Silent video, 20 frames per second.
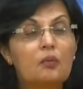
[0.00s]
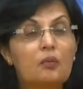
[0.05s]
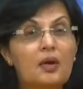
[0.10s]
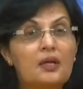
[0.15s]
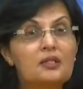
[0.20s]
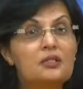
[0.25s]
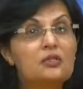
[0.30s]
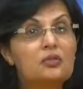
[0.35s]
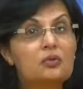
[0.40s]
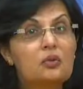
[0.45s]

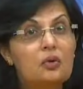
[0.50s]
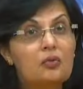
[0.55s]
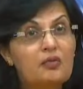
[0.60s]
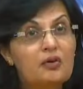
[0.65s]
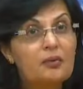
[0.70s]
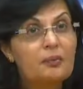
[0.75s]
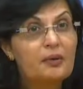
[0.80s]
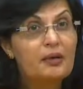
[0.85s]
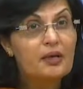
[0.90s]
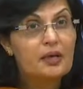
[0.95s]
once
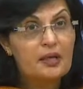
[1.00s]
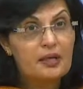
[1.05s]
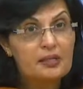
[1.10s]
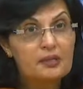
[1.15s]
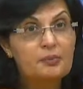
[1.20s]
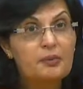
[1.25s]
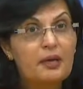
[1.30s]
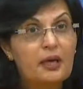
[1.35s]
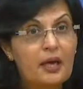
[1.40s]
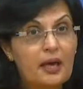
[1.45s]
COVID
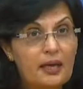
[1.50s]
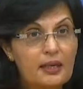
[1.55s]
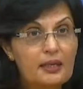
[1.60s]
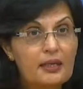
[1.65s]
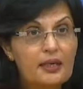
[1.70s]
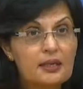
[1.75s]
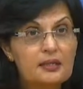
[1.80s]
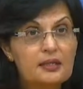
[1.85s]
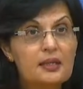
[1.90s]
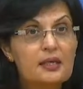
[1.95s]
is
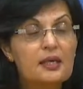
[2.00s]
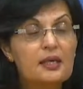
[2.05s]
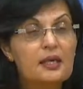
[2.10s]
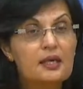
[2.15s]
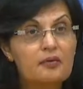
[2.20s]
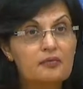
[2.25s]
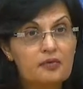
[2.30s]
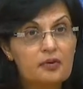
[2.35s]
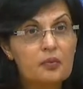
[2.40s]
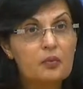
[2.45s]
behind us and
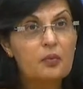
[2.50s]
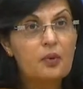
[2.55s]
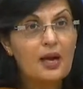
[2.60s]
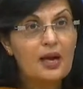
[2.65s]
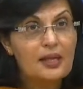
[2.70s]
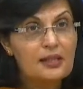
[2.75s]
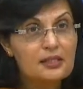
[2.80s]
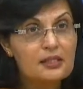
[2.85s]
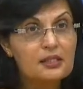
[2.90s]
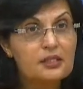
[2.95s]
even
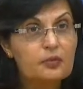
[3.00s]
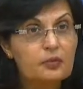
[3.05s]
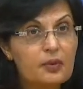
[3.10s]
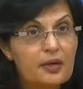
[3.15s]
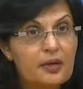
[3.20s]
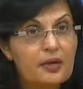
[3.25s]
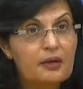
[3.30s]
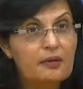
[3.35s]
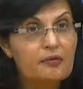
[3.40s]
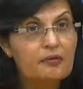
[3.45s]
whilst
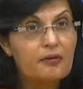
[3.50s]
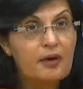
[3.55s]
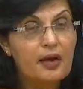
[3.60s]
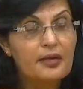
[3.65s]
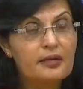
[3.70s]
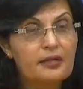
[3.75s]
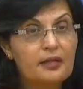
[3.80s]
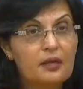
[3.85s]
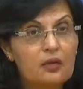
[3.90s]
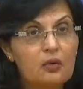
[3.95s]
we are
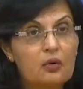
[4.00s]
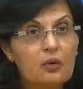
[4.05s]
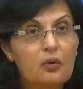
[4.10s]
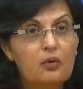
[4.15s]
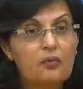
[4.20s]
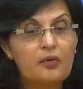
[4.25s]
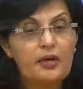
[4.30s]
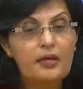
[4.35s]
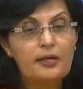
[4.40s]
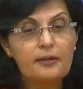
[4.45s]
fighting
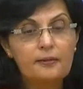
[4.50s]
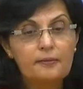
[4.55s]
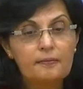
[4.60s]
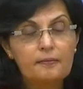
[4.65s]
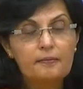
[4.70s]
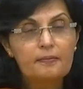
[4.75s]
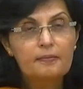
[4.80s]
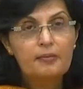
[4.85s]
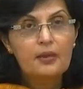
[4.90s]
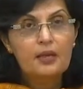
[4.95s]
COVID.
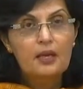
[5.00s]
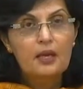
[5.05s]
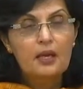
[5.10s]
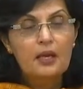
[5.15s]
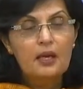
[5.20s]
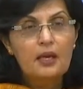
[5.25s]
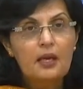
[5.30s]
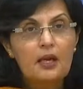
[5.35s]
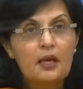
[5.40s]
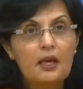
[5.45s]

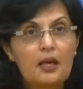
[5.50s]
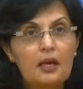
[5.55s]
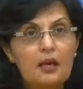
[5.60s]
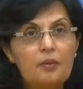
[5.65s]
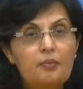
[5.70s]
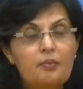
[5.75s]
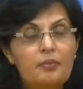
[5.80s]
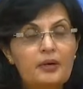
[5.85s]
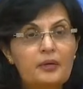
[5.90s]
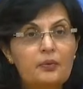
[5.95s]
Uh,
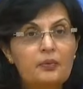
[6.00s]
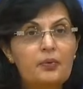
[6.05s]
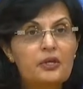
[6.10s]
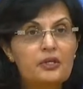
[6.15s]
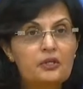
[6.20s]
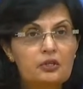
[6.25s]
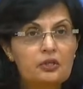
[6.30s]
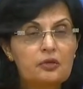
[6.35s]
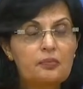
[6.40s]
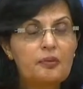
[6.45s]
but
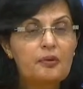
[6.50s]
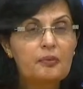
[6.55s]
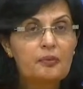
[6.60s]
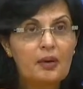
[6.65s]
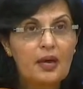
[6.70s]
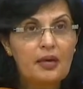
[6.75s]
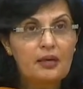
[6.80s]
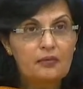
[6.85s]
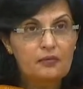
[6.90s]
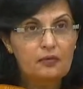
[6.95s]
we should be
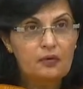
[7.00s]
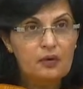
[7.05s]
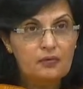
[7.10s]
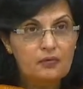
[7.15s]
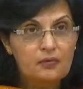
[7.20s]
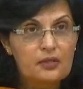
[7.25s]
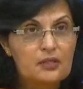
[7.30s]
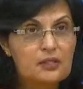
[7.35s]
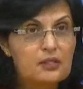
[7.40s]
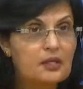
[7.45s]
mindful
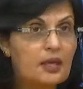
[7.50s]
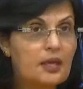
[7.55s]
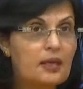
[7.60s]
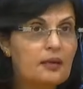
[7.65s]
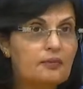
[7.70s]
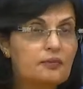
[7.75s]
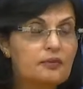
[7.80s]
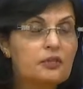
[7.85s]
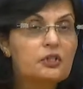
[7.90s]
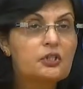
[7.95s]
of the scale
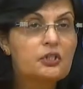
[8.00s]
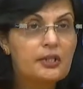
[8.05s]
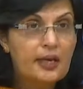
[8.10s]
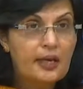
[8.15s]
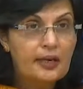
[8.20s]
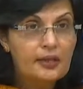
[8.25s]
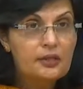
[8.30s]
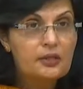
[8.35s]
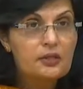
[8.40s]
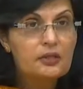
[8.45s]
of the
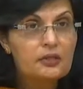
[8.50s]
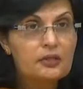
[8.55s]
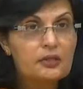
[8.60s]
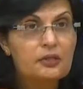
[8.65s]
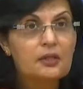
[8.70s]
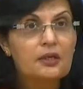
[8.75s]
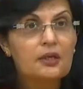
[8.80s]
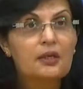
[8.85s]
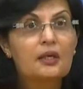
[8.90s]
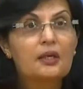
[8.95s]
challenge
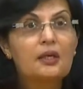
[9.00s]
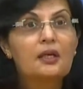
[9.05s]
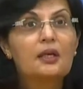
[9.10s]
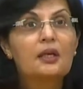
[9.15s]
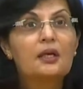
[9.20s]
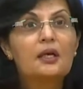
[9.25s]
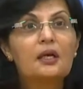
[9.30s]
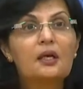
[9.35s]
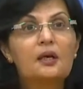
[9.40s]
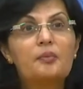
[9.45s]

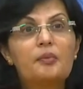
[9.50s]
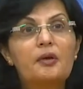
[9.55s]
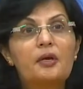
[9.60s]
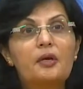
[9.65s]
uh,